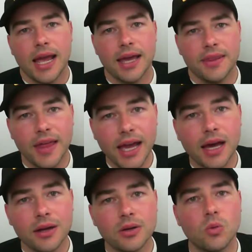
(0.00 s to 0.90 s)
and
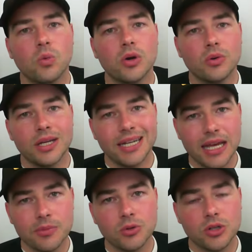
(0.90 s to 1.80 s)
that will
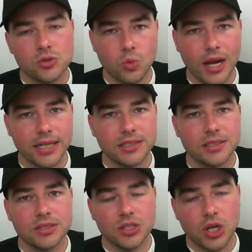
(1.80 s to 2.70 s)
enable those
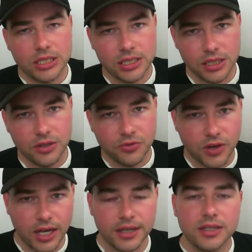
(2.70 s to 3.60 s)
waxes to not
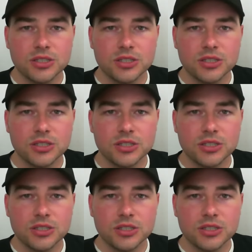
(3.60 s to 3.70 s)
solidify.